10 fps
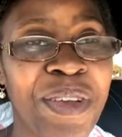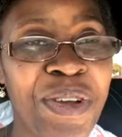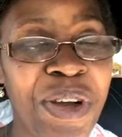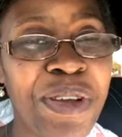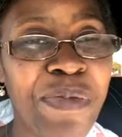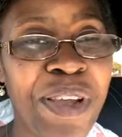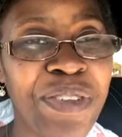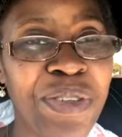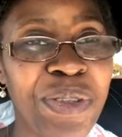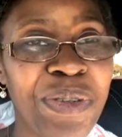God
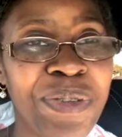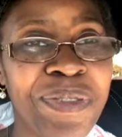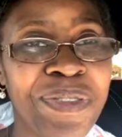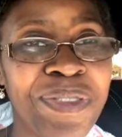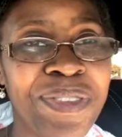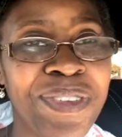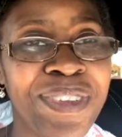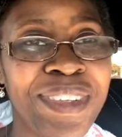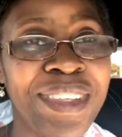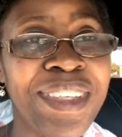bless you.
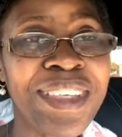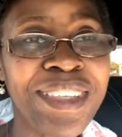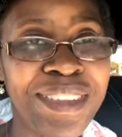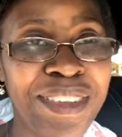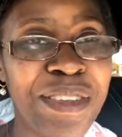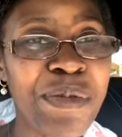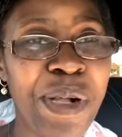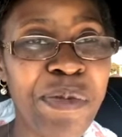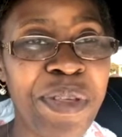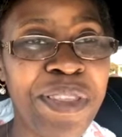It is
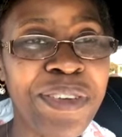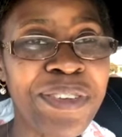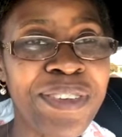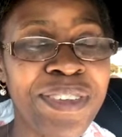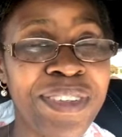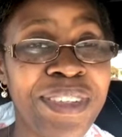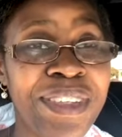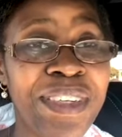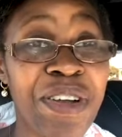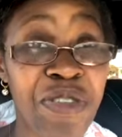well with you.
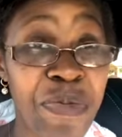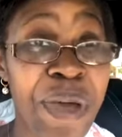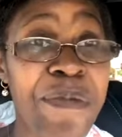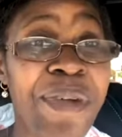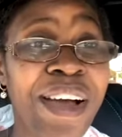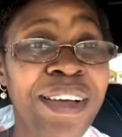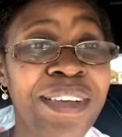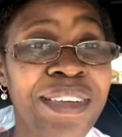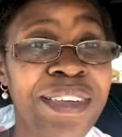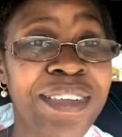Remember
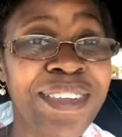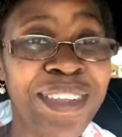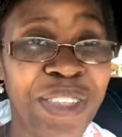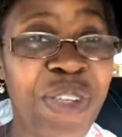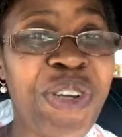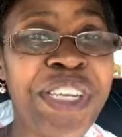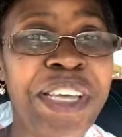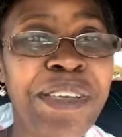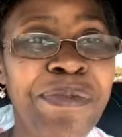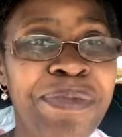your
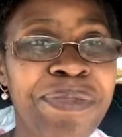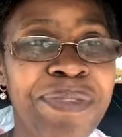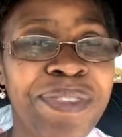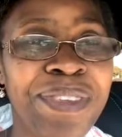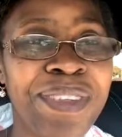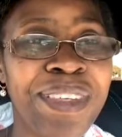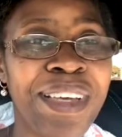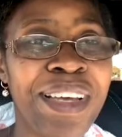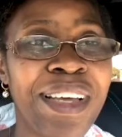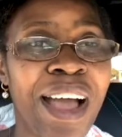name.
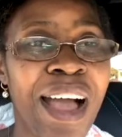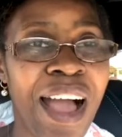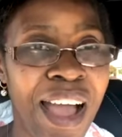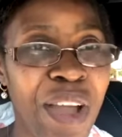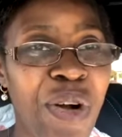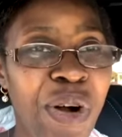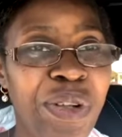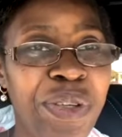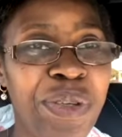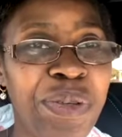I
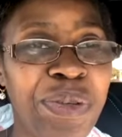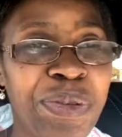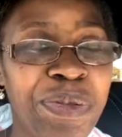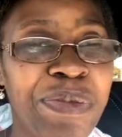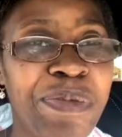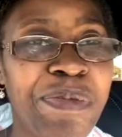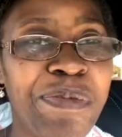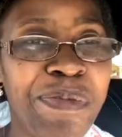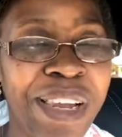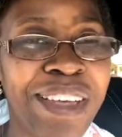call you
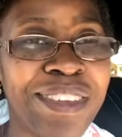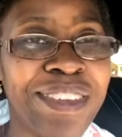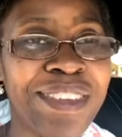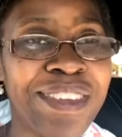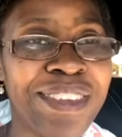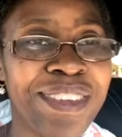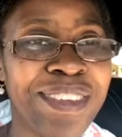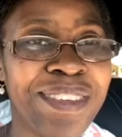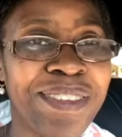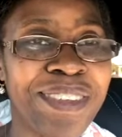blessed.
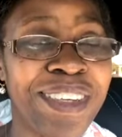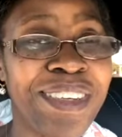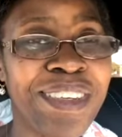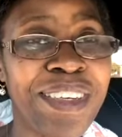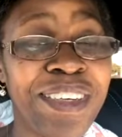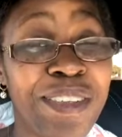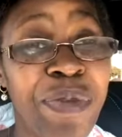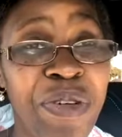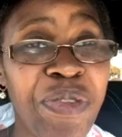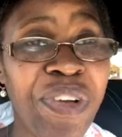It's
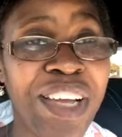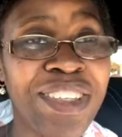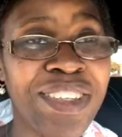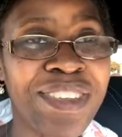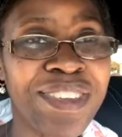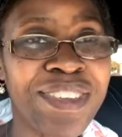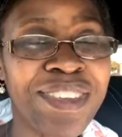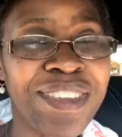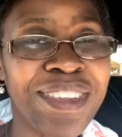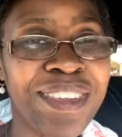been Reflections
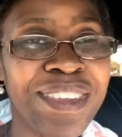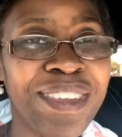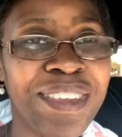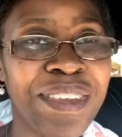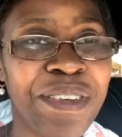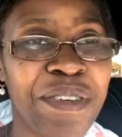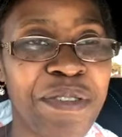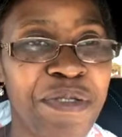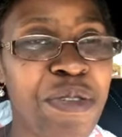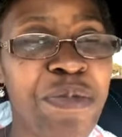
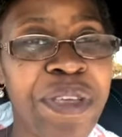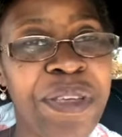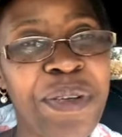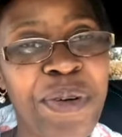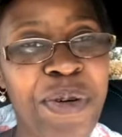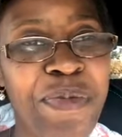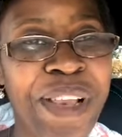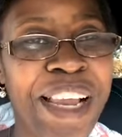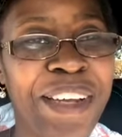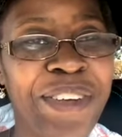for me,
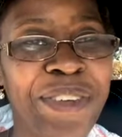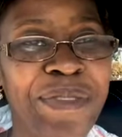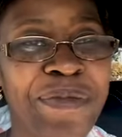Obilano.